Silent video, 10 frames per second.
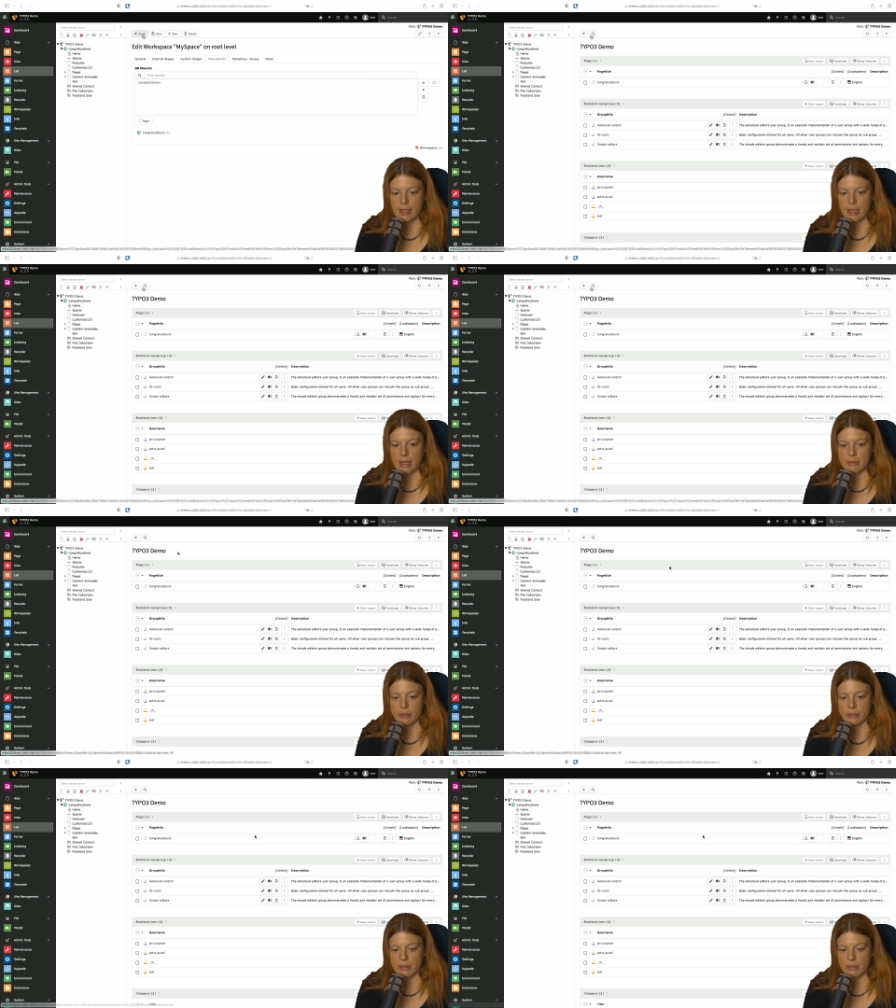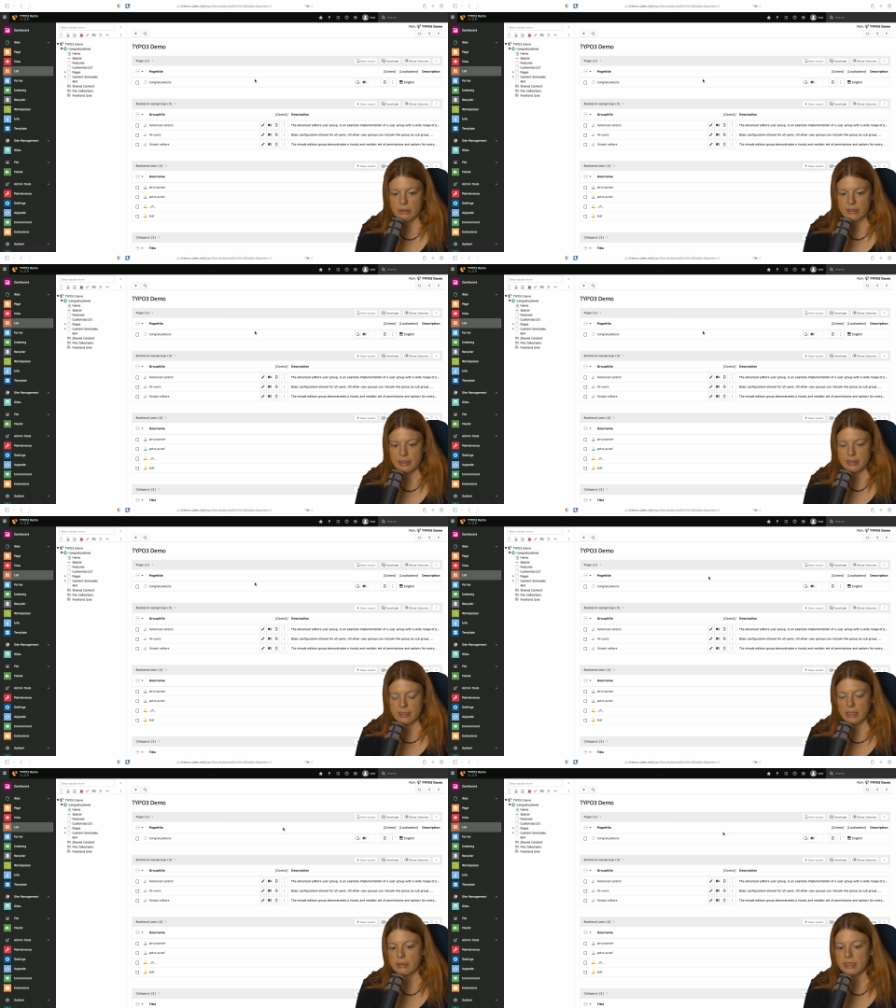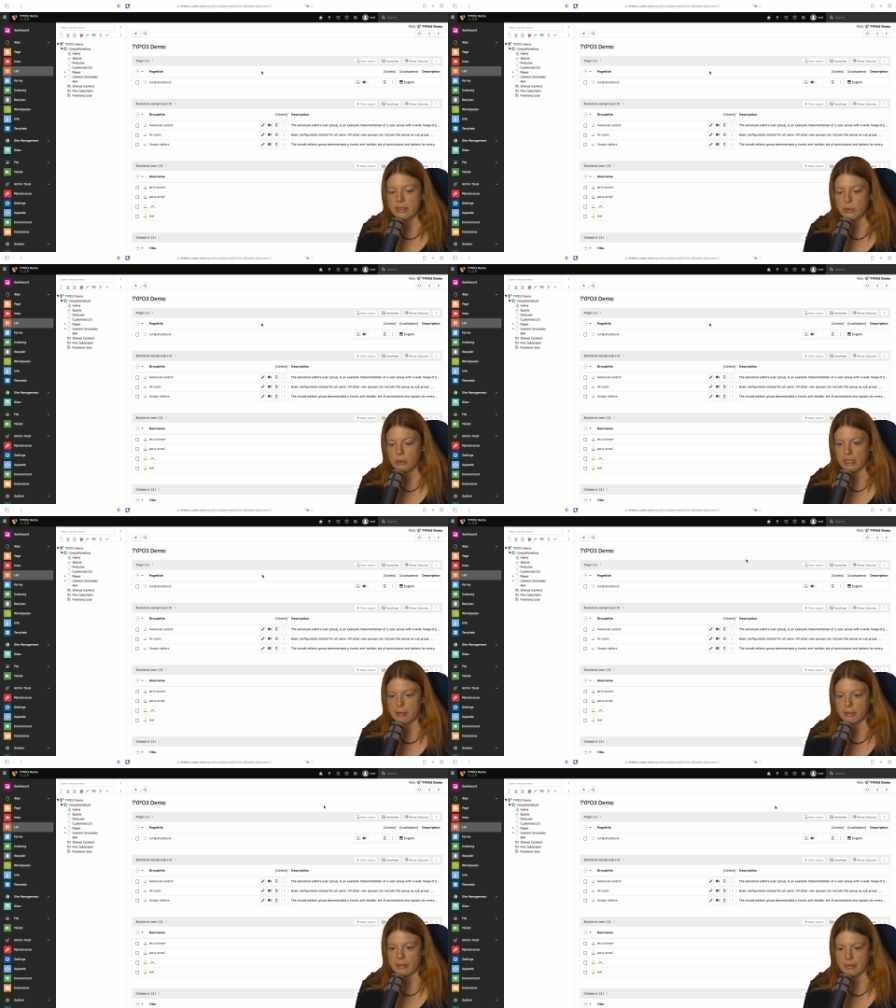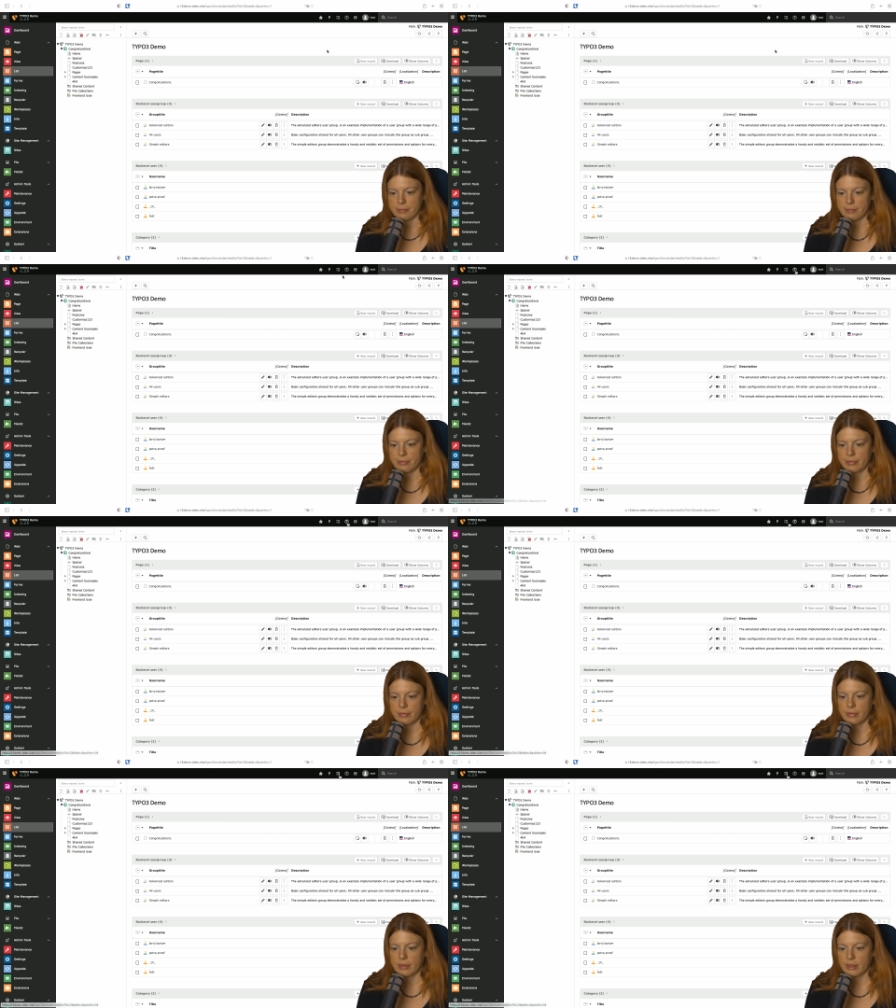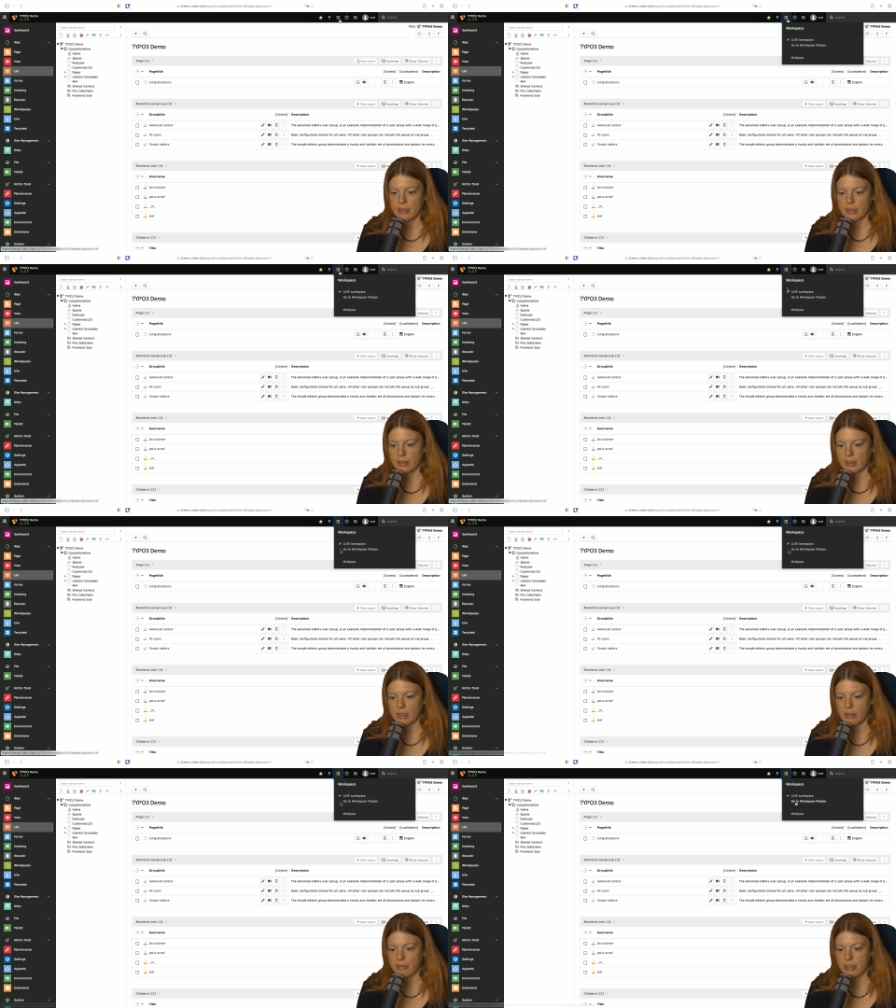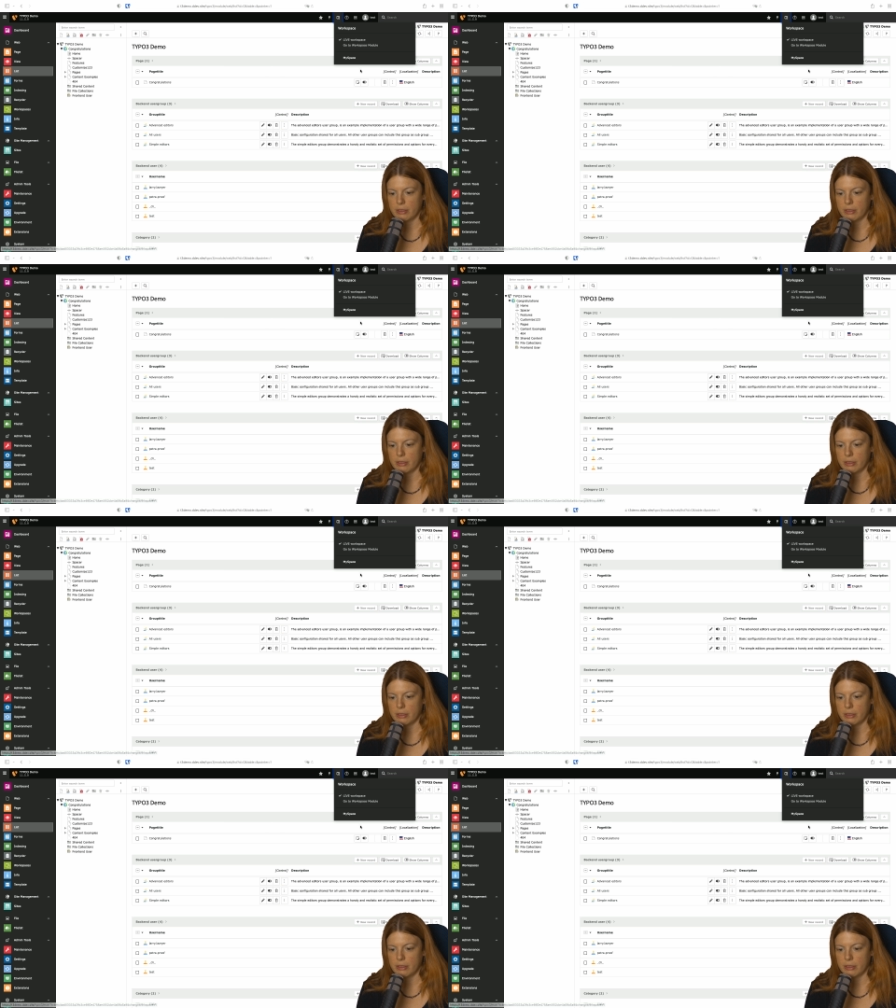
I'm going to close this now and see what happens. If I now